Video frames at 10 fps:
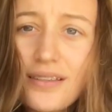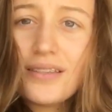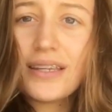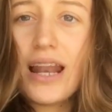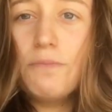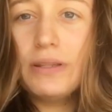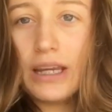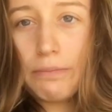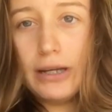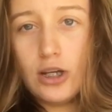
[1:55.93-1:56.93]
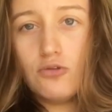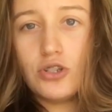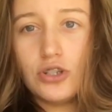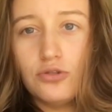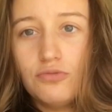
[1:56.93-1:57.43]
It's kind of been like my
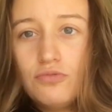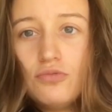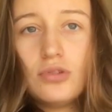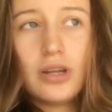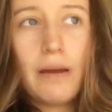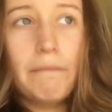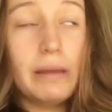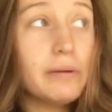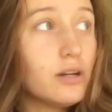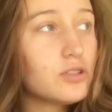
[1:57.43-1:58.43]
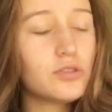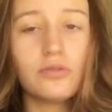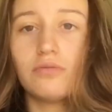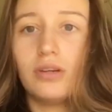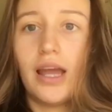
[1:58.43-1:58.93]
go-to. Maybe I'll
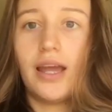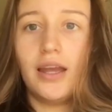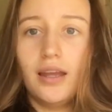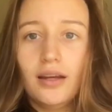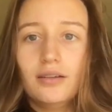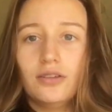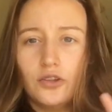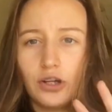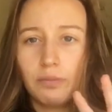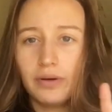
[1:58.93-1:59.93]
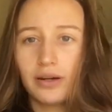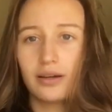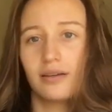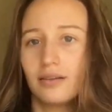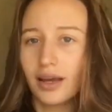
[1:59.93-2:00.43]
do a
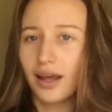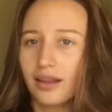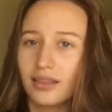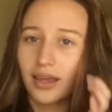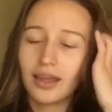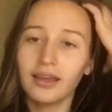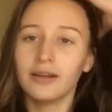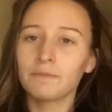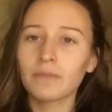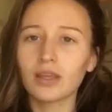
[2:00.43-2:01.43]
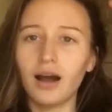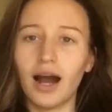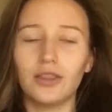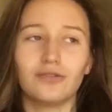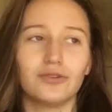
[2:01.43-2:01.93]
lookbook kind of thing,
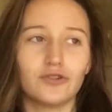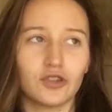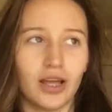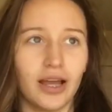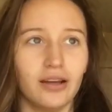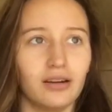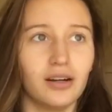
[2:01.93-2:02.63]
either for July or